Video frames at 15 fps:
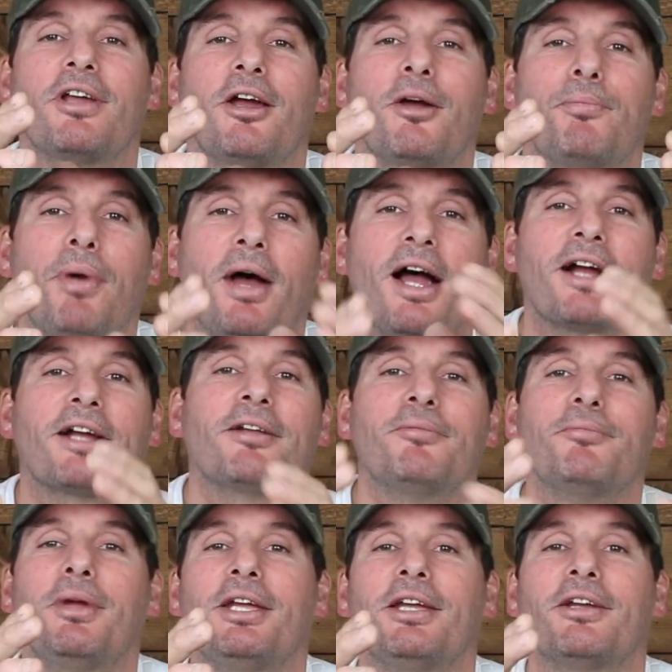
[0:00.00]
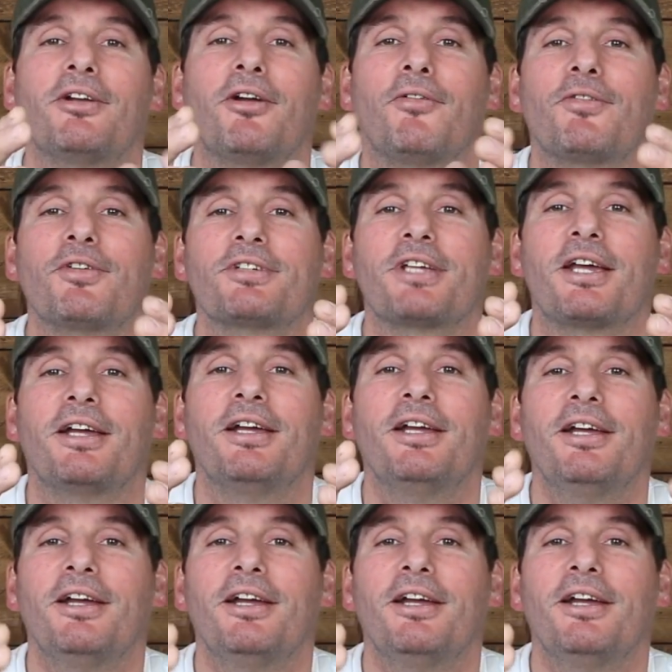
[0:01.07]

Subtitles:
a parking meter officer